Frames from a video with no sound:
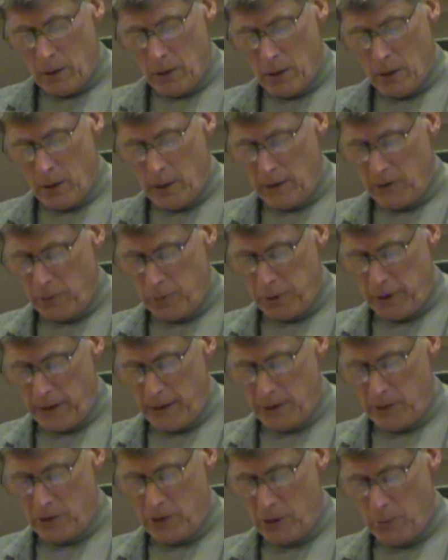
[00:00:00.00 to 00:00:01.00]
Lawrence
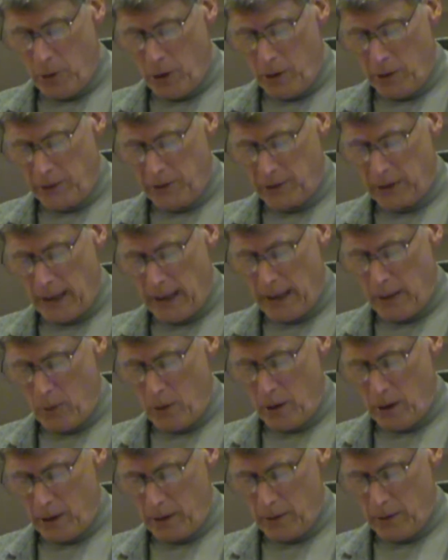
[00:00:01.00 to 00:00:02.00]
plays Jamal
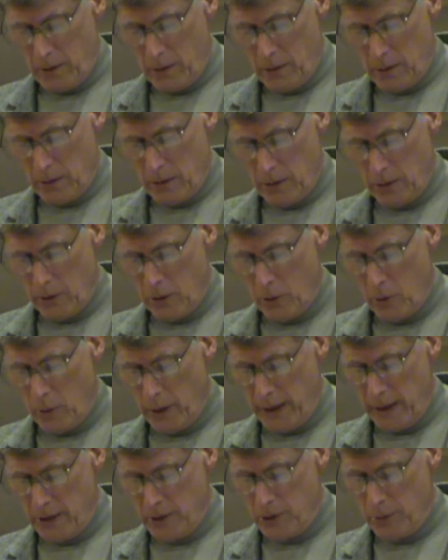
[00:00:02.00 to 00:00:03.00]
Skywalker, a
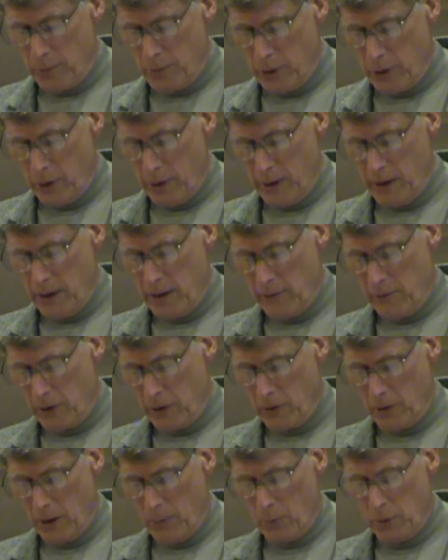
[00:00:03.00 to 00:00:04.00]
low-wage employee of
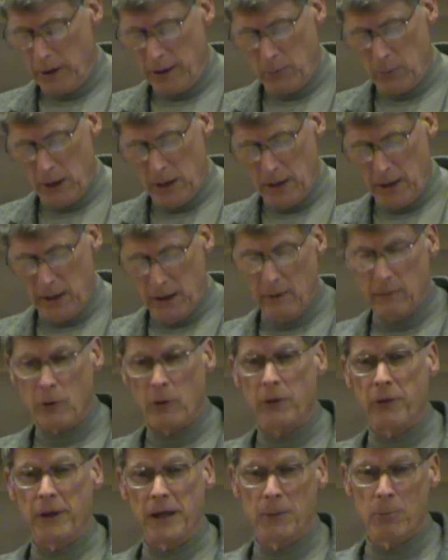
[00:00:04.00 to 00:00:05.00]
a crumbling
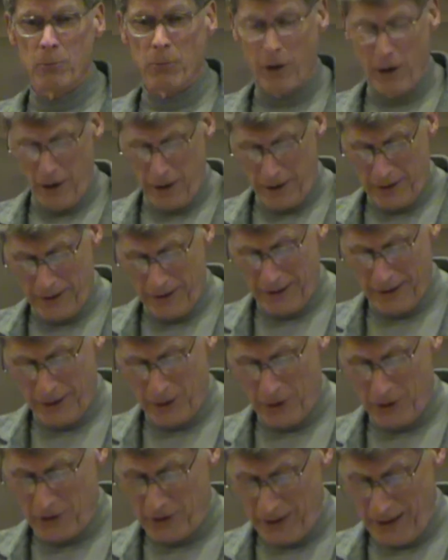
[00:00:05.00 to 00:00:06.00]
medieval theme park in
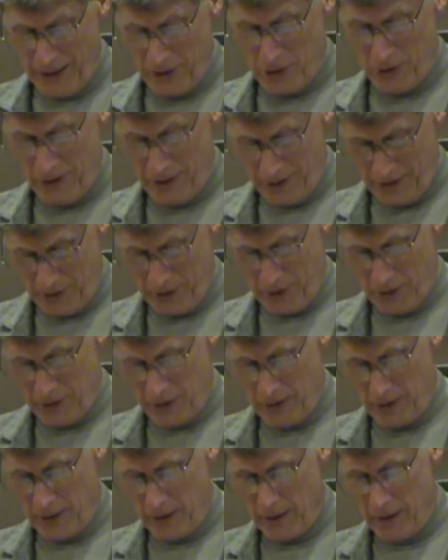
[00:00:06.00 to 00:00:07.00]
Los Angeles,
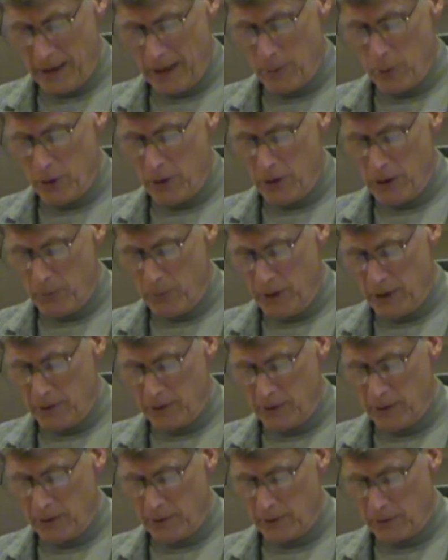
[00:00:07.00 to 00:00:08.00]
a neighborhood
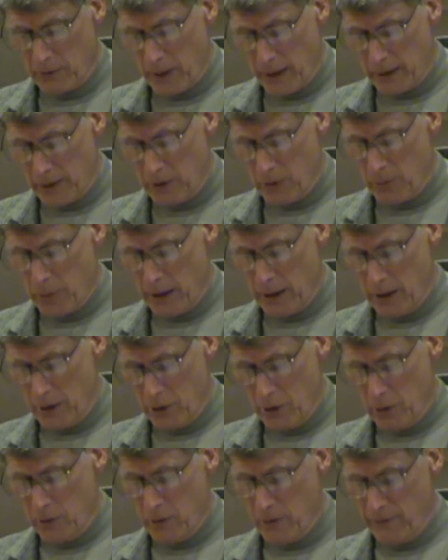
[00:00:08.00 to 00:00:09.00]
business threatened by
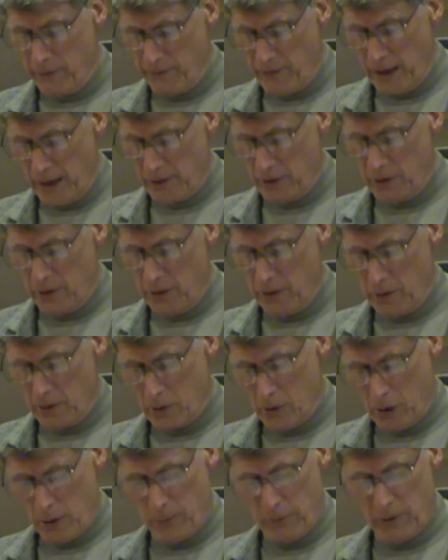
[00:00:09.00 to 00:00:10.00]
a newer, fancier
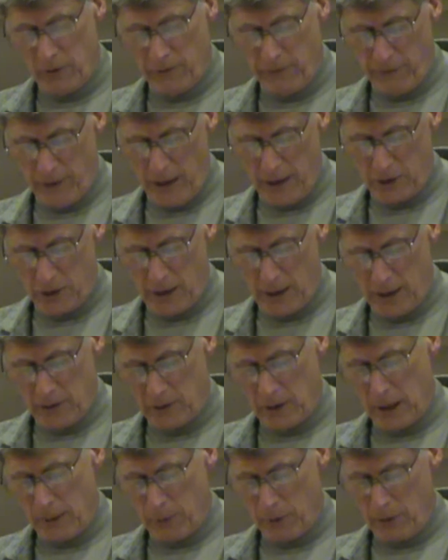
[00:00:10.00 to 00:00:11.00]
corporate
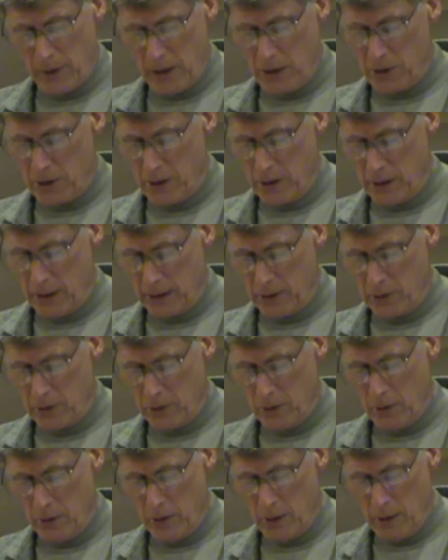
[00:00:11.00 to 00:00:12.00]
franchise operation next
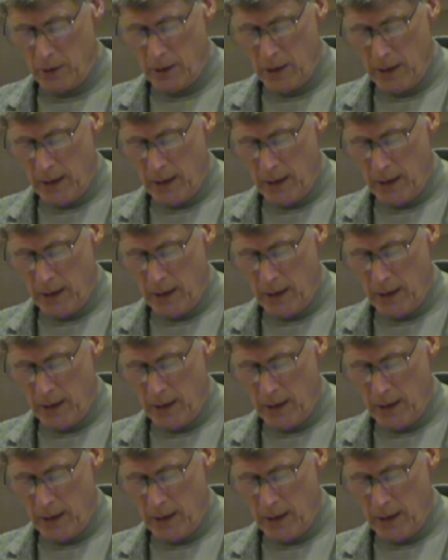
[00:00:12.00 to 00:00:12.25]
door.